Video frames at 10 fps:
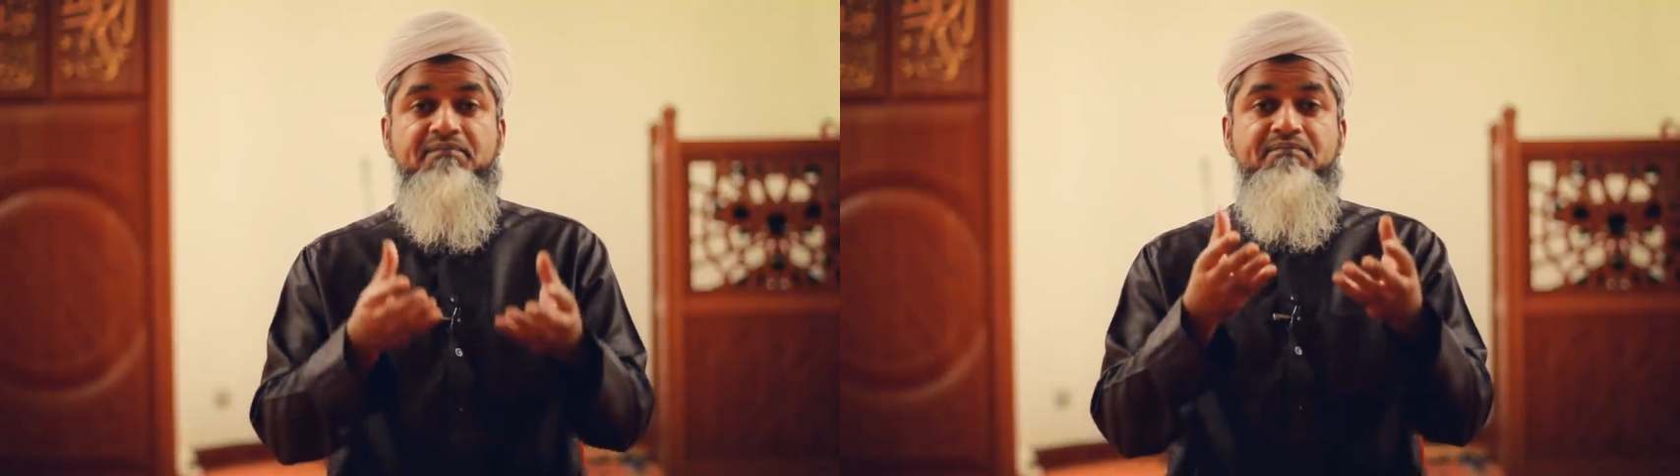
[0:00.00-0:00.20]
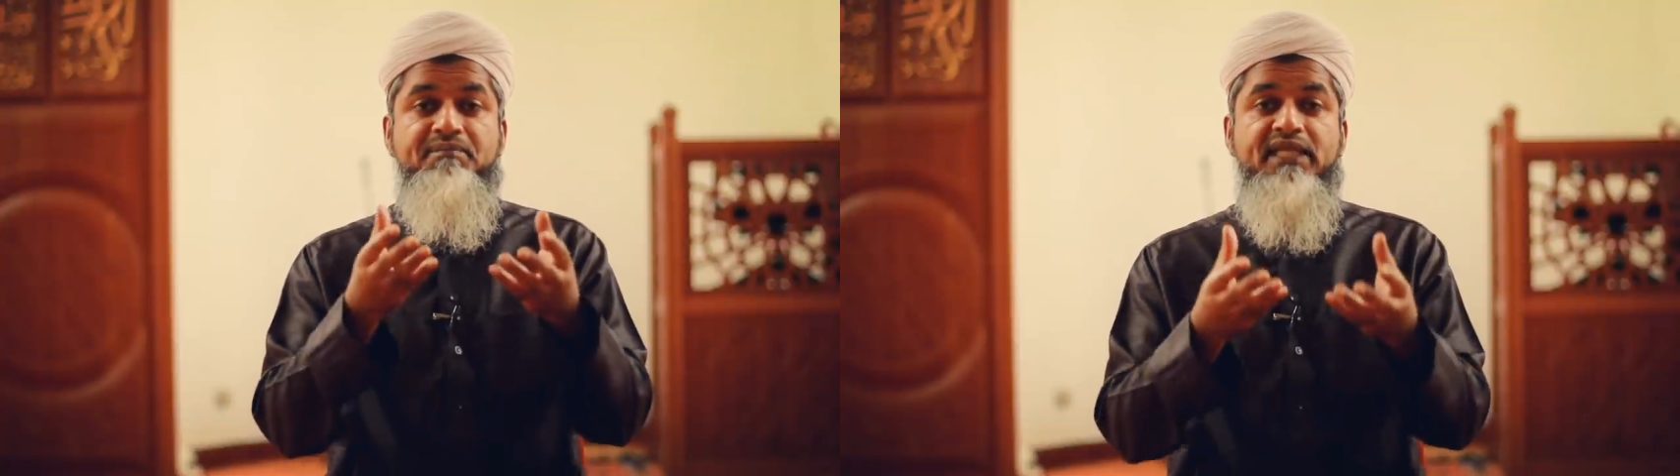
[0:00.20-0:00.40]

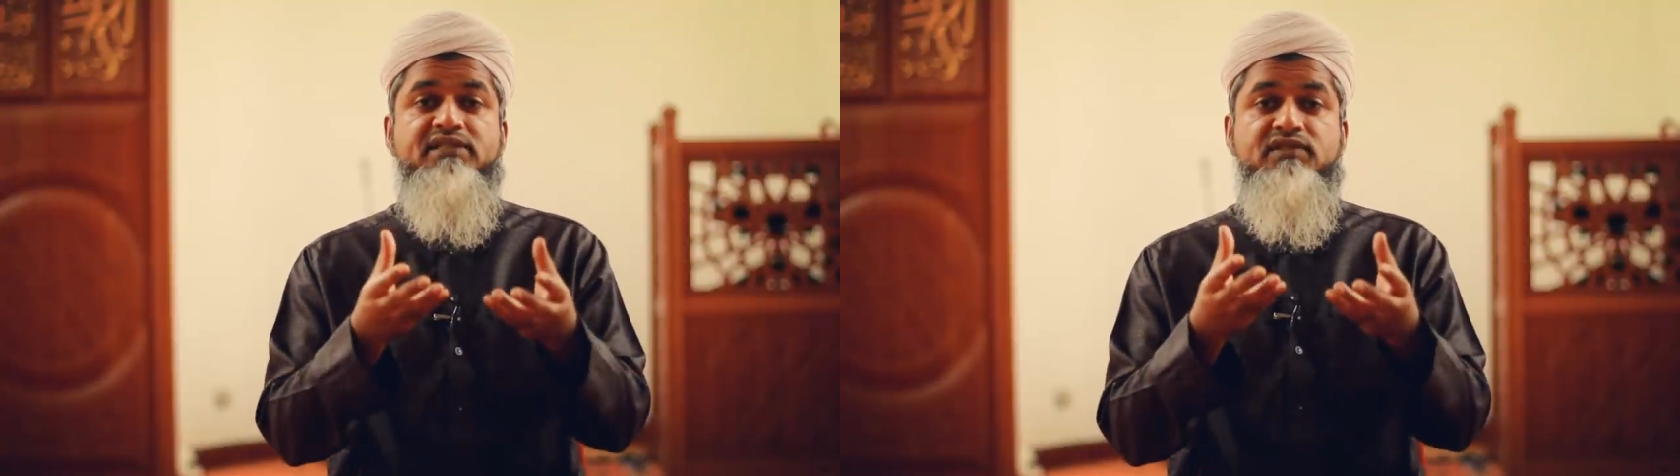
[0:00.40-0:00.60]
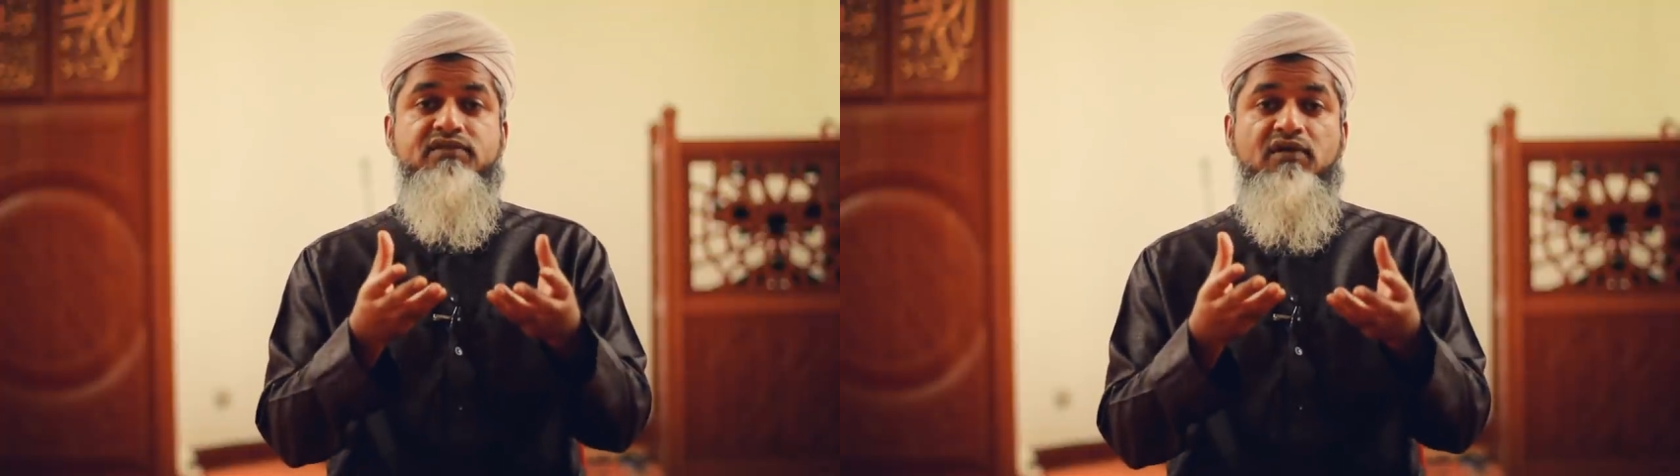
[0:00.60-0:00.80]

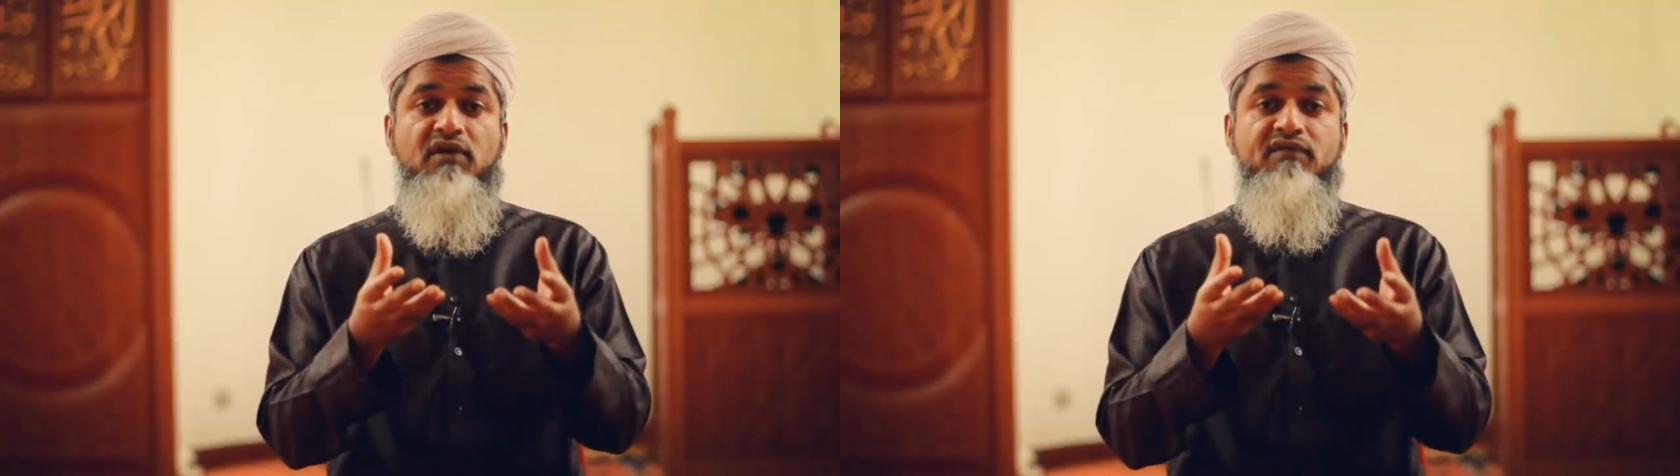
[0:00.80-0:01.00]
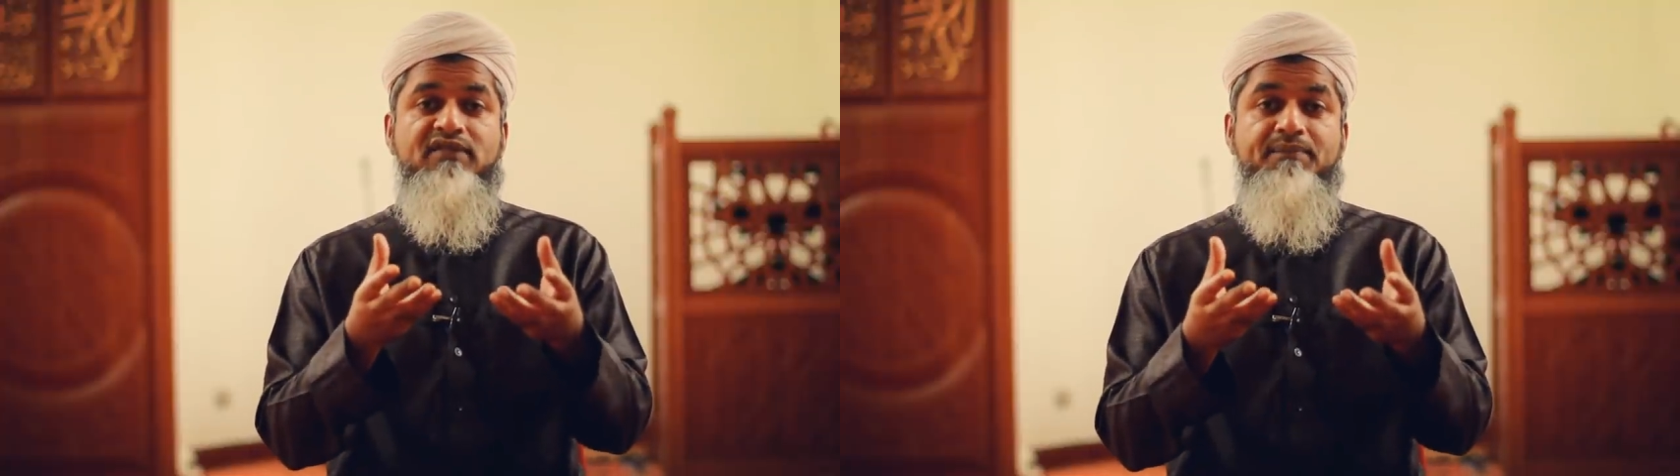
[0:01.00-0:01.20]
midst
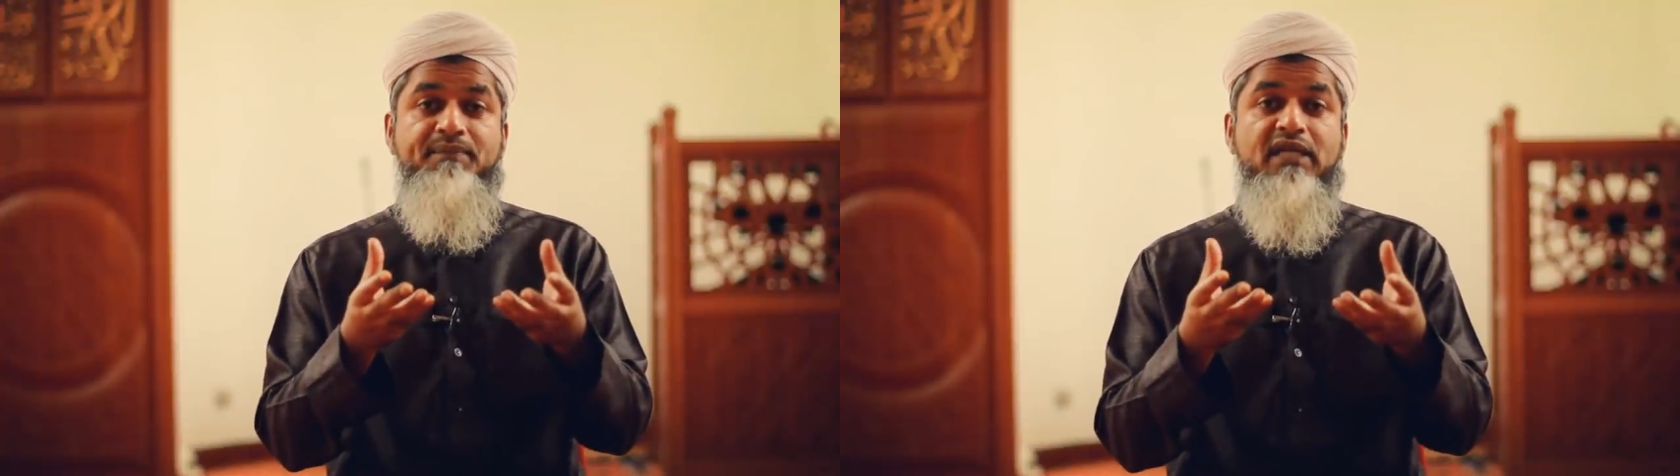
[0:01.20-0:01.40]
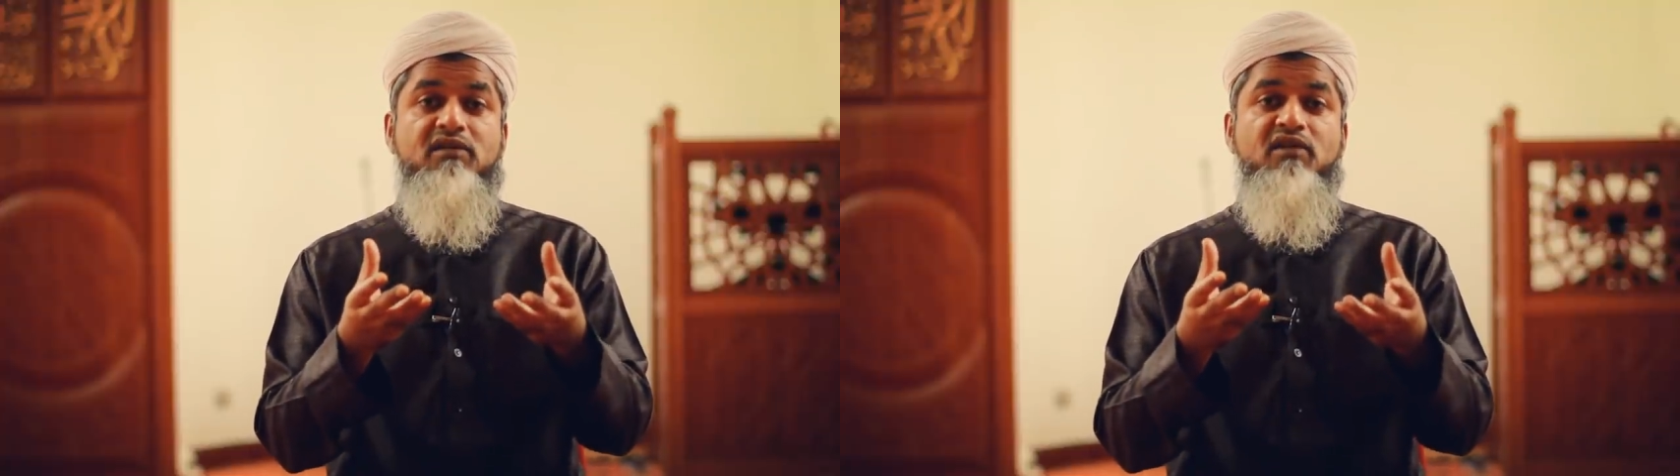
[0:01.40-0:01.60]
of the
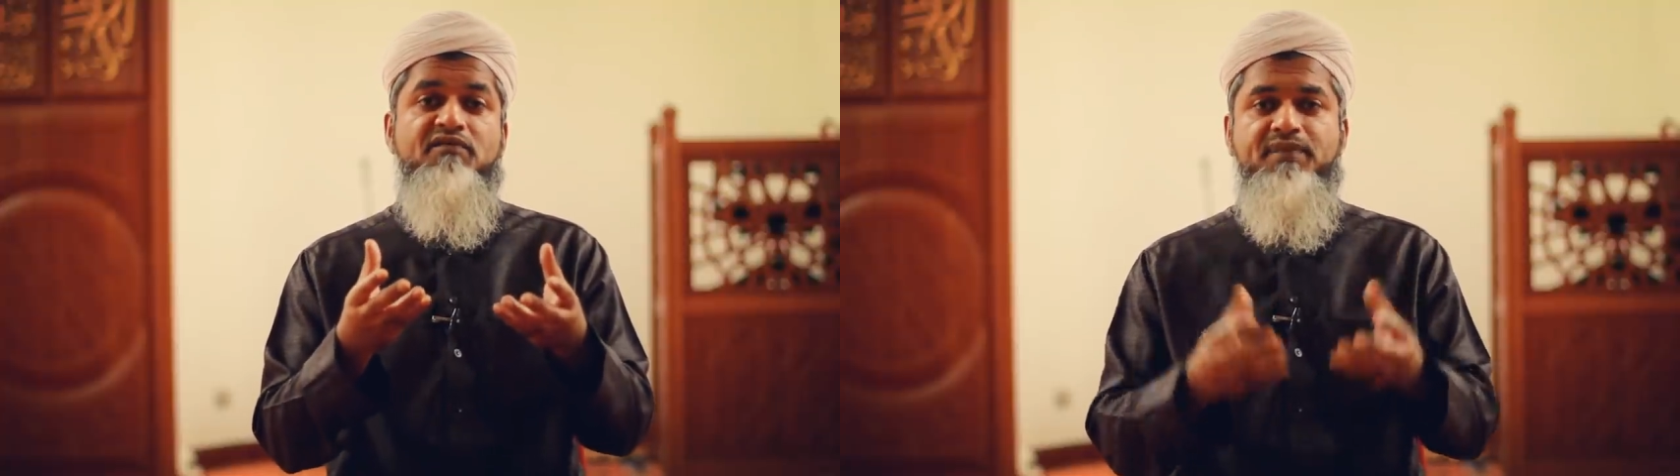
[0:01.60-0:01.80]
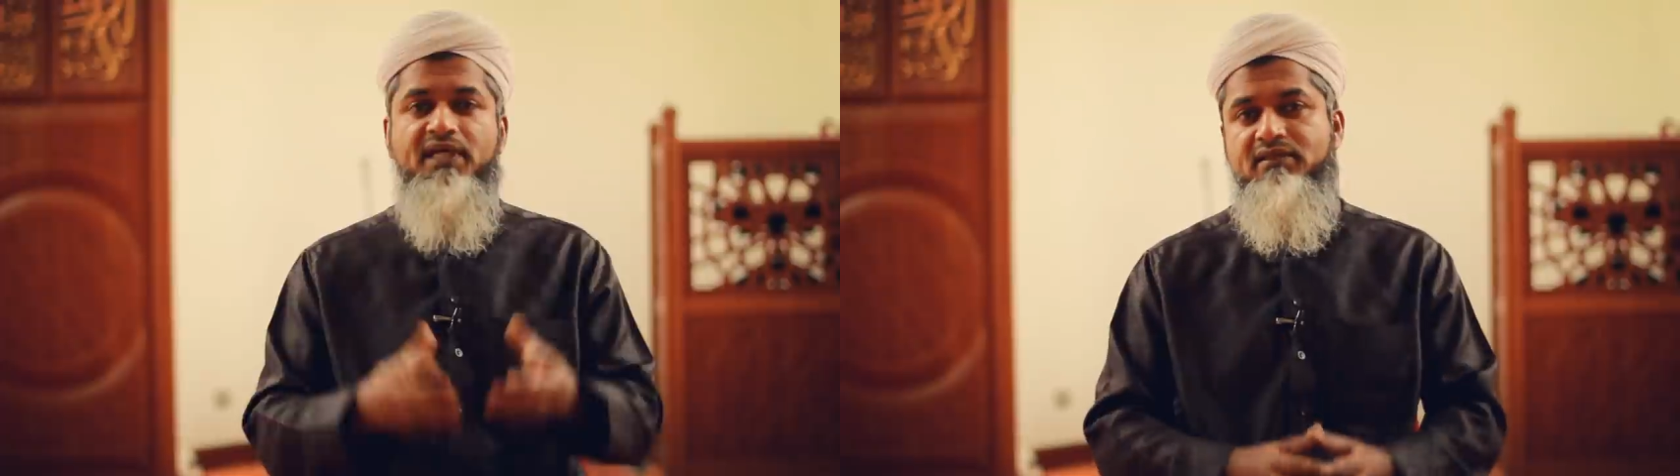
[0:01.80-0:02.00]
Battle
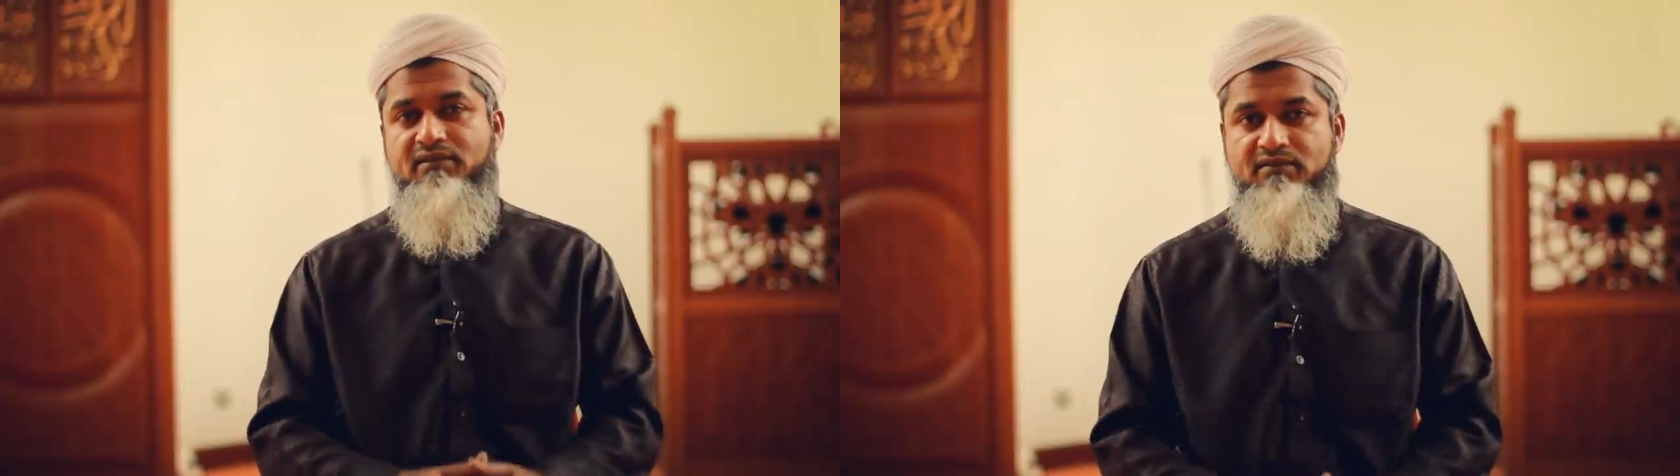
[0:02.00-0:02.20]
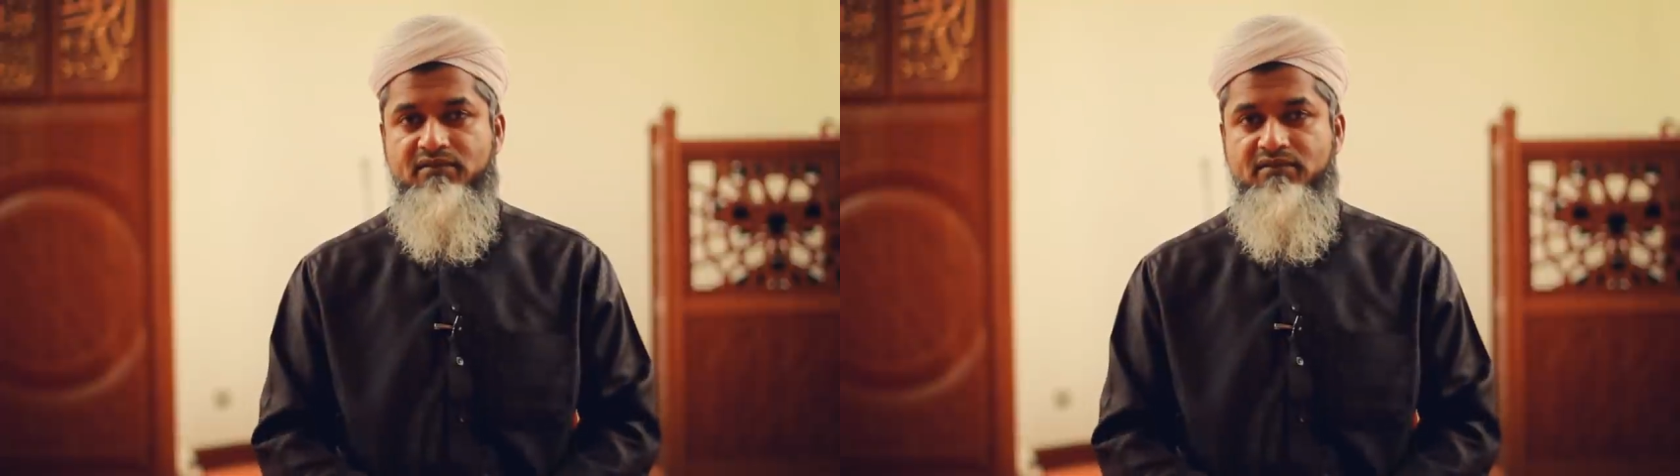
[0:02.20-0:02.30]
of Badr,